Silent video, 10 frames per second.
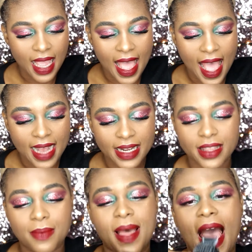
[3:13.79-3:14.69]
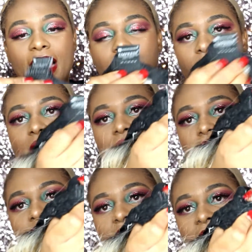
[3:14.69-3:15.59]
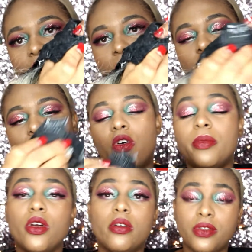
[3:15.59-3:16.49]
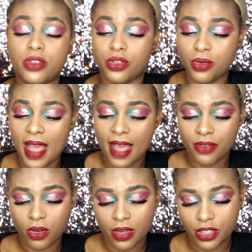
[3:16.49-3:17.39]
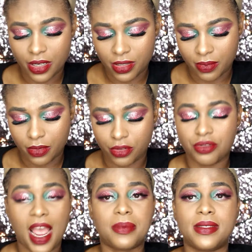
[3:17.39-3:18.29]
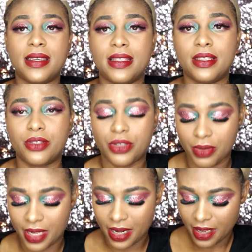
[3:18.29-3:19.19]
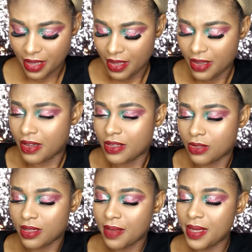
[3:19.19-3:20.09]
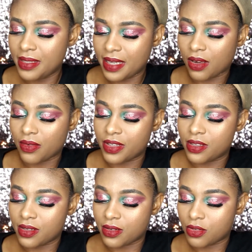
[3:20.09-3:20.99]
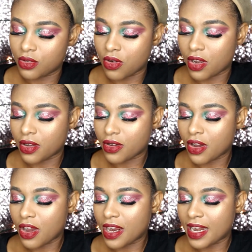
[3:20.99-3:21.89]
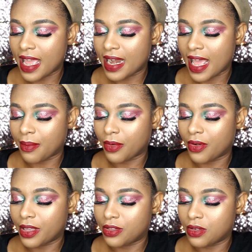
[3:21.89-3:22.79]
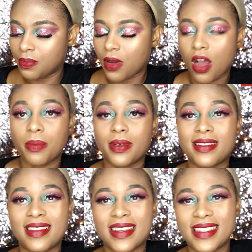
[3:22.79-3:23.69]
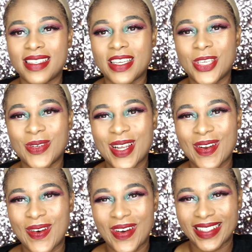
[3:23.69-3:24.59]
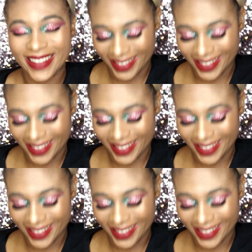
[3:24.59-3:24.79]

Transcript: And in the back, you're gonna have 1 comb. You also do have your adjustable straps in this unit. So let me take off this stock card and I'm going to pop this unit on.